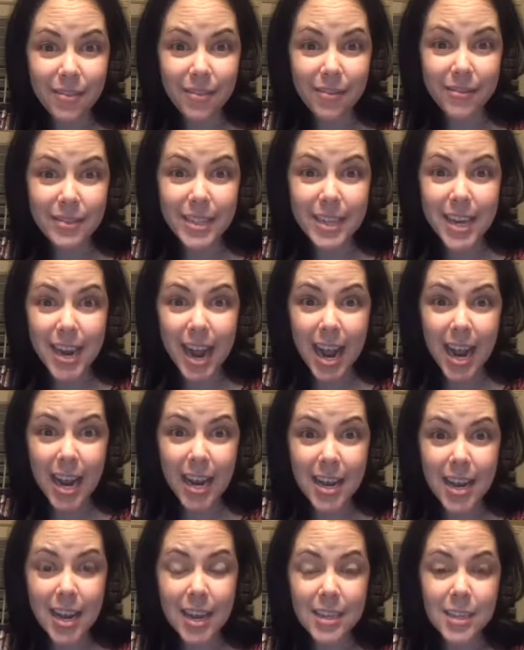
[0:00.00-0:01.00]
tonight
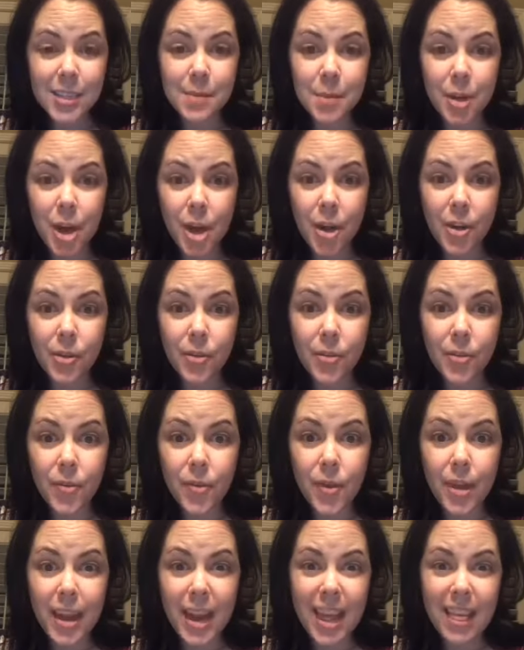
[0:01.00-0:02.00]
and tomorrow,
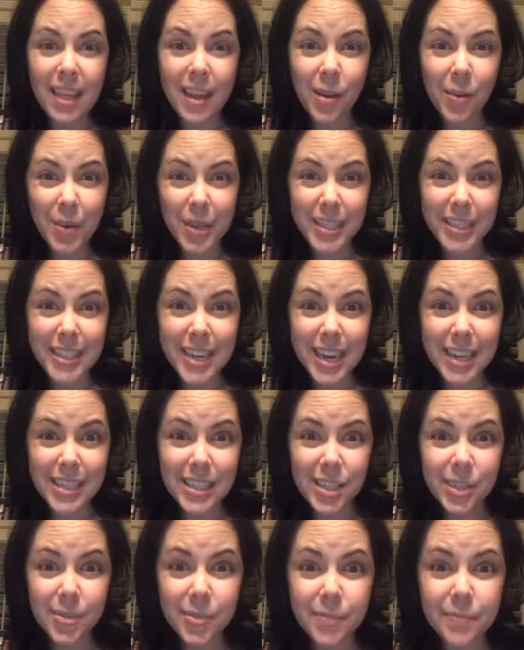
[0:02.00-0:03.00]
and I think Wednesday,
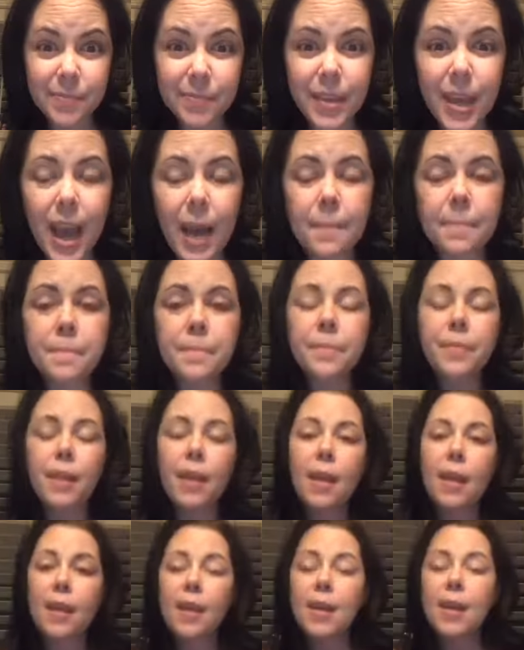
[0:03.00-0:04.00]
too. Okay.
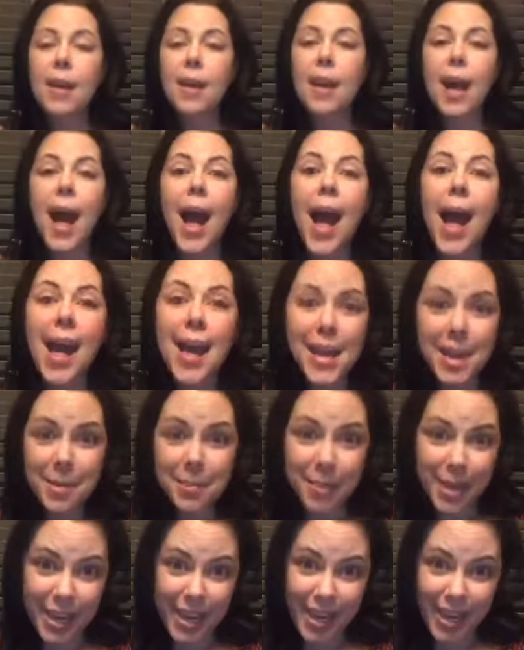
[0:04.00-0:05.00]
I
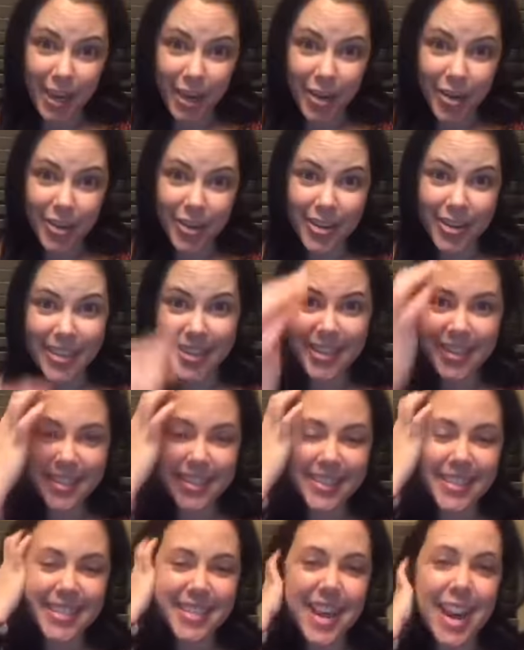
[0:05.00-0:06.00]
am here
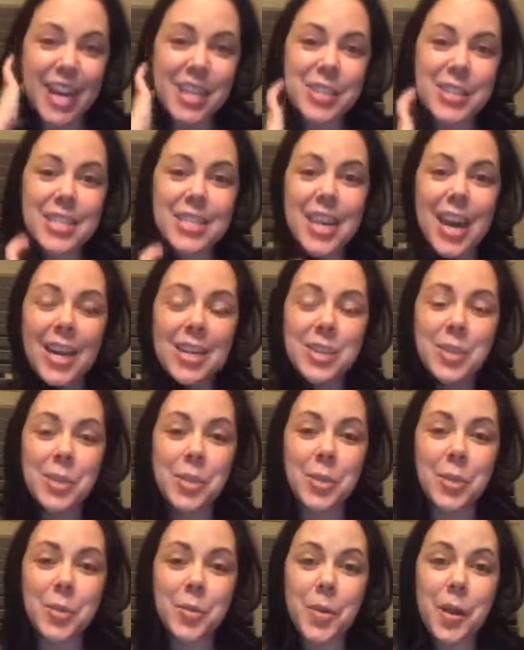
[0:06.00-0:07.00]
to actually talk to
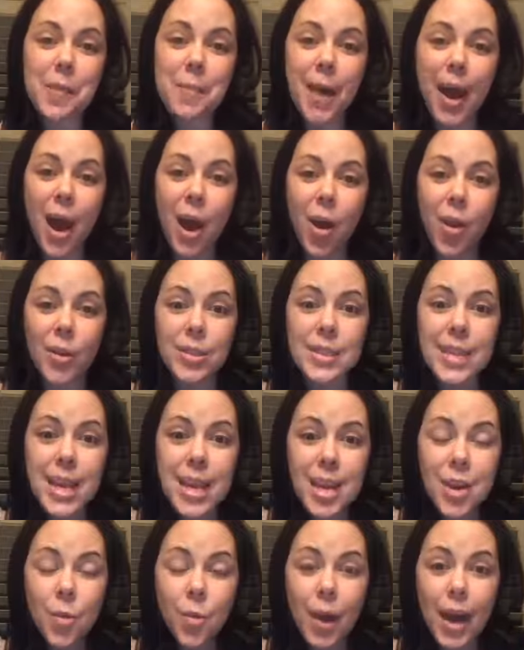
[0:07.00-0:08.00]
you about
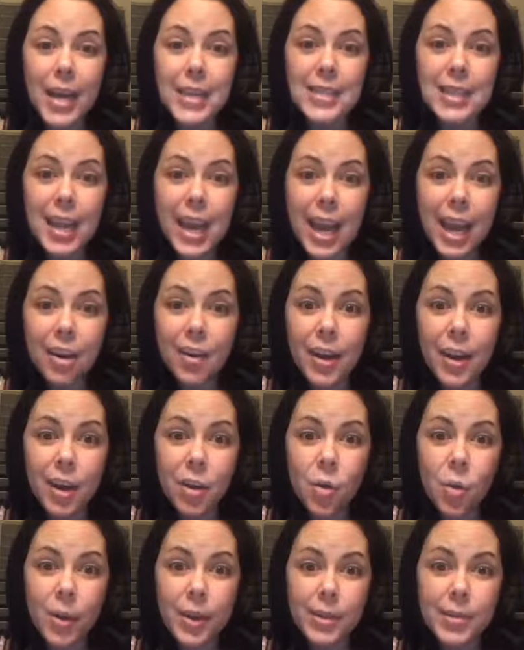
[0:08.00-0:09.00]
what carrier
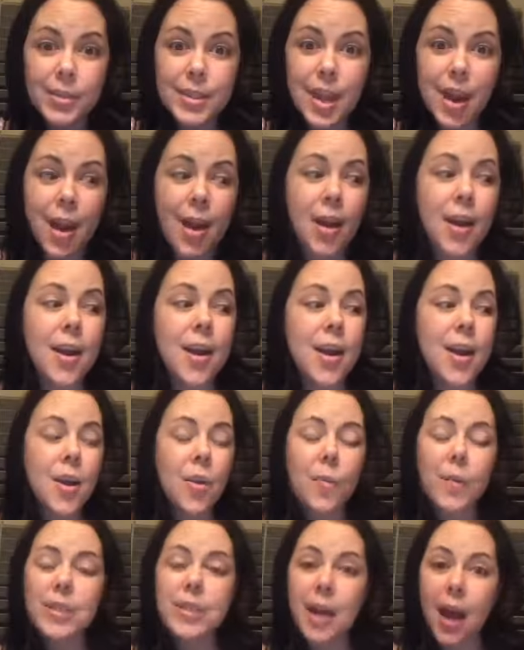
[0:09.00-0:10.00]
oils are.
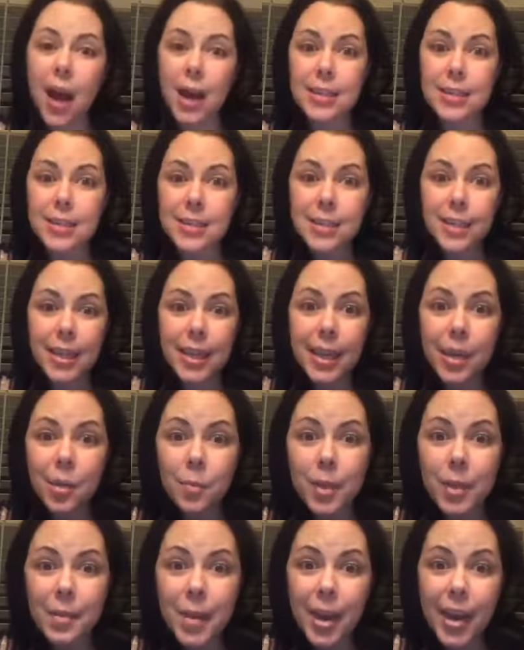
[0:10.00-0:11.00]
We talked a little
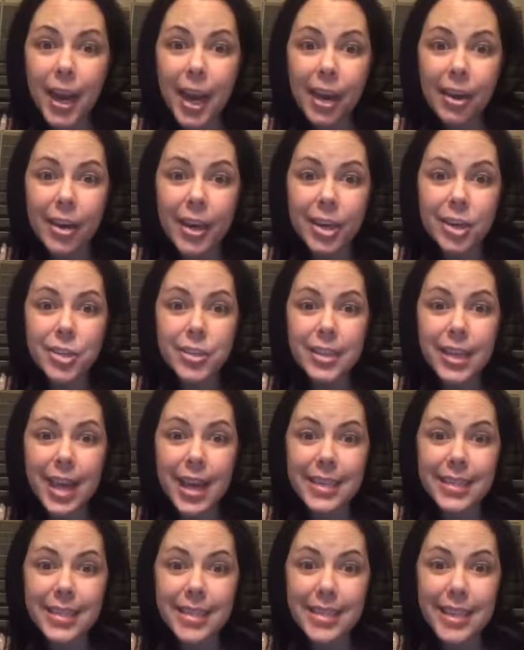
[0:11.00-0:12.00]
bit about carriers
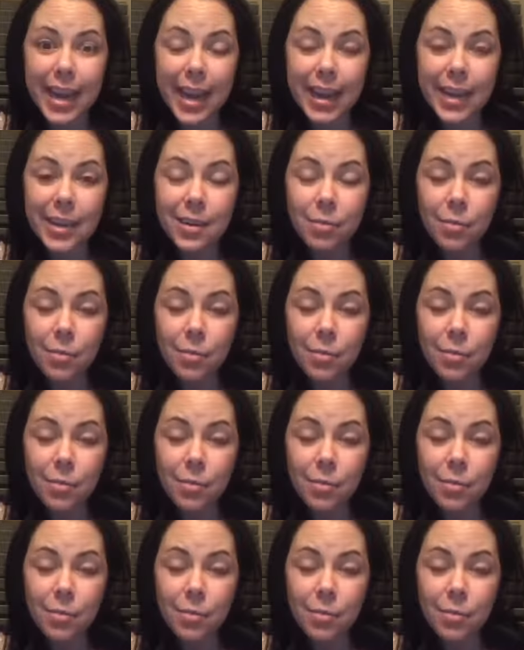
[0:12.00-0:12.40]
last Wednesday